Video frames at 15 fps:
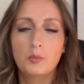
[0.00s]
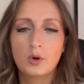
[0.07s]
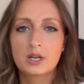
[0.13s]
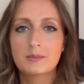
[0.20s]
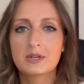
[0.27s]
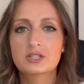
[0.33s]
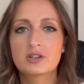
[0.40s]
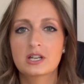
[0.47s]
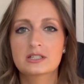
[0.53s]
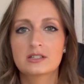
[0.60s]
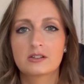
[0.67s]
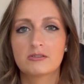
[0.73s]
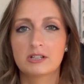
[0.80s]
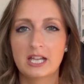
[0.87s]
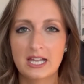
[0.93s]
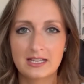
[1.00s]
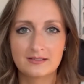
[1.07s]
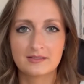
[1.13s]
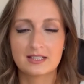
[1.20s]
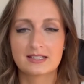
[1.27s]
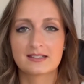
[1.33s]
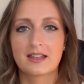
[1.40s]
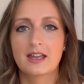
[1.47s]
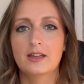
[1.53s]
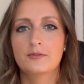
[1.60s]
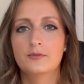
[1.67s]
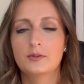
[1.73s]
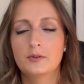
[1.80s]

What am I trying to create in this life?